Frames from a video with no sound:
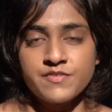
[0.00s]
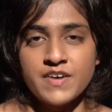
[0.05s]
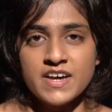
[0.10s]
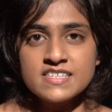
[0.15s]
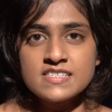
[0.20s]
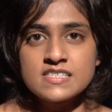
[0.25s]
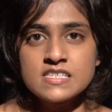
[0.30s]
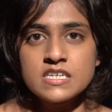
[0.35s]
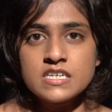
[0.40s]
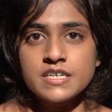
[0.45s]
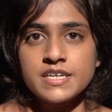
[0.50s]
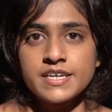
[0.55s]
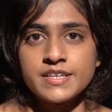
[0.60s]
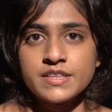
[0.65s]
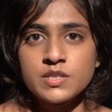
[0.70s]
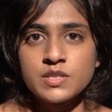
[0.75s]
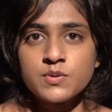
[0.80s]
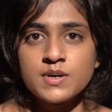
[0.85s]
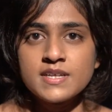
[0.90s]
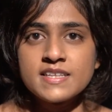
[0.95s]
I see a
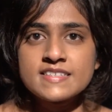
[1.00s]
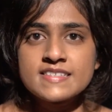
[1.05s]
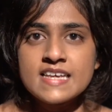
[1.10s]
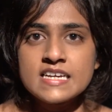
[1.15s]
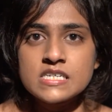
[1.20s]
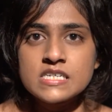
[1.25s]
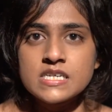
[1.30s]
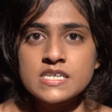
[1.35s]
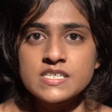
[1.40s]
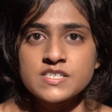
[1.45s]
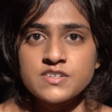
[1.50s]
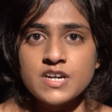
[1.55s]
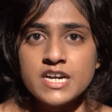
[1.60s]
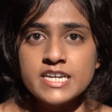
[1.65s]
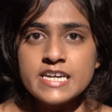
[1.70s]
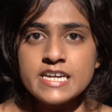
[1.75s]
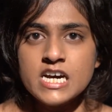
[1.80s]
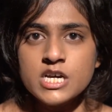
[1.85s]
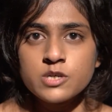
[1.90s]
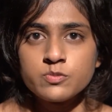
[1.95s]
Hindu and the setting is
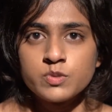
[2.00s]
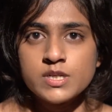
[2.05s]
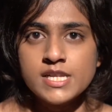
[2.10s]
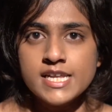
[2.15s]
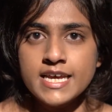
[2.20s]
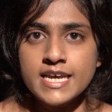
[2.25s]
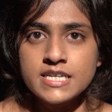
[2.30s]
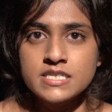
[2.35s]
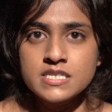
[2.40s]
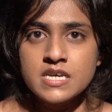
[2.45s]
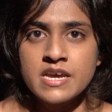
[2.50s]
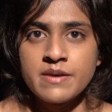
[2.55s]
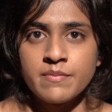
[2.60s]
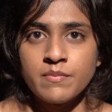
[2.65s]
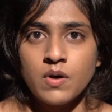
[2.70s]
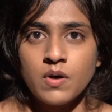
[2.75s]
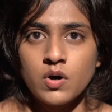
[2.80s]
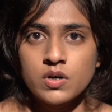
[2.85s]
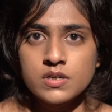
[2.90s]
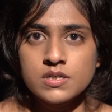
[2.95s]
right, I will hit him
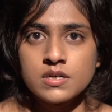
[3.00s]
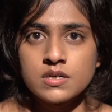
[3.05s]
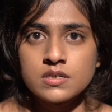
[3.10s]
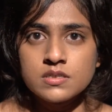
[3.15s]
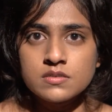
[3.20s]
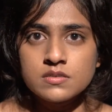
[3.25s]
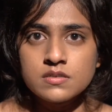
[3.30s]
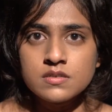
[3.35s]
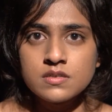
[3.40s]
or her.